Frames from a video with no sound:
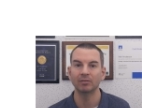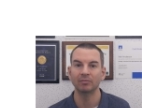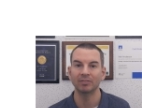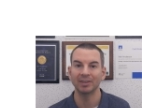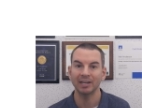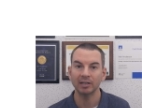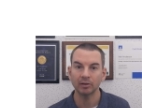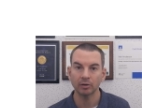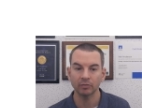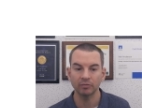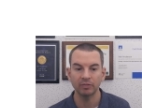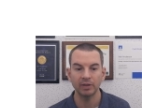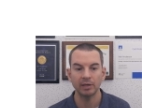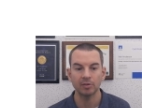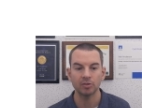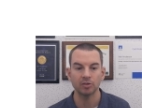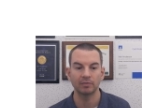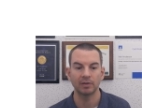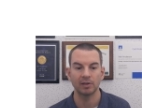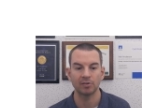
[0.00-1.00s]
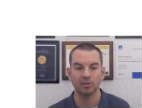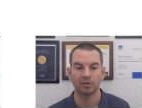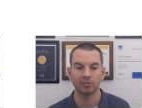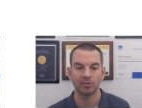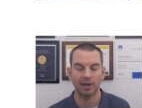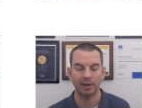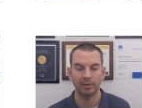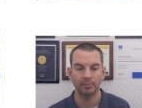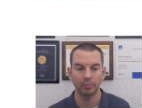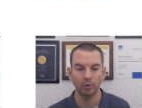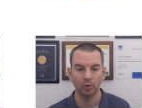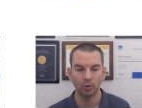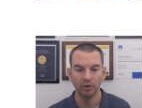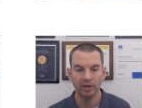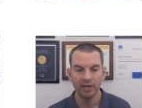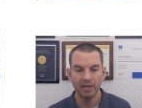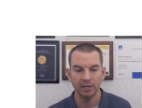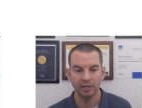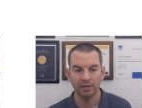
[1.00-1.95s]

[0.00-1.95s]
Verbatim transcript: of the interface in this example.